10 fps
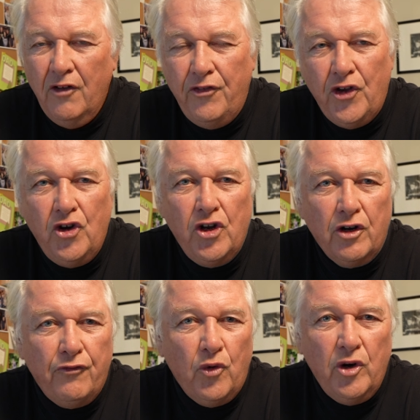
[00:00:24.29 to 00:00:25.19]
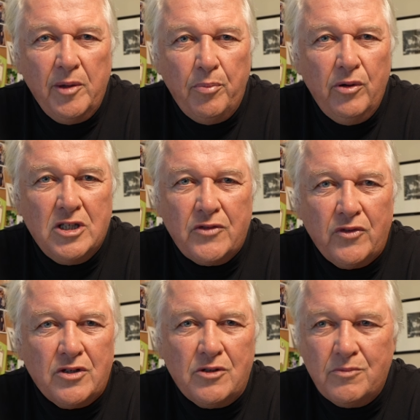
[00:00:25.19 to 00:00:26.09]
30 or 40 prints
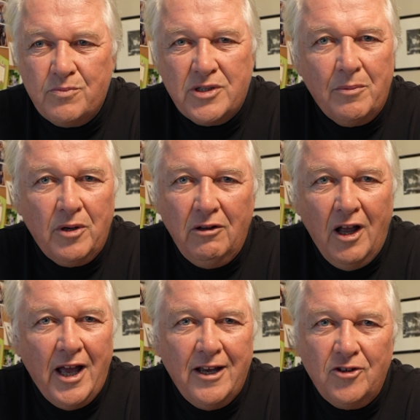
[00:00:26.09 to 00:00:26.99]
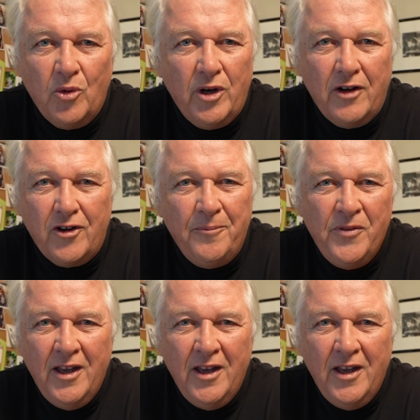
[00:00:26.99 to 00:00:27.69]
for some client or whatever.